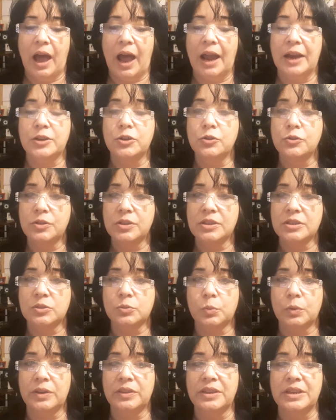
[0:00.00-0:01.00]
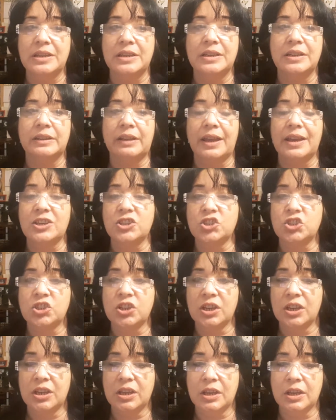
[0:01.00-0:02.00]
I knew this with eating like
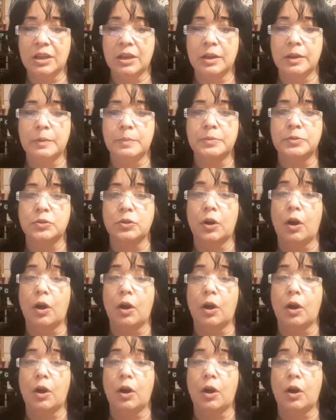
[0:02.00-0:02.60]
chips